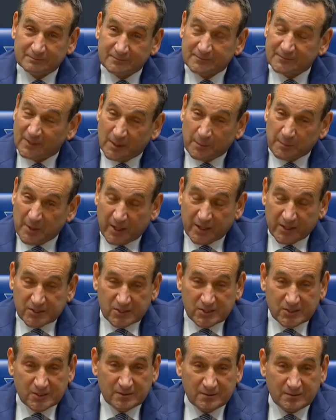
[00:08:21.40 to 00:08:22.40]
The
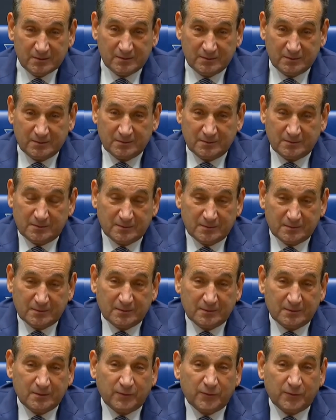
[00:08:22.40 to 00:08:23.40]
best.
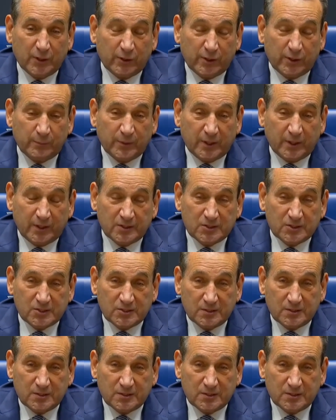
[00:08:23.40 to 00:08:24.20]
The very best.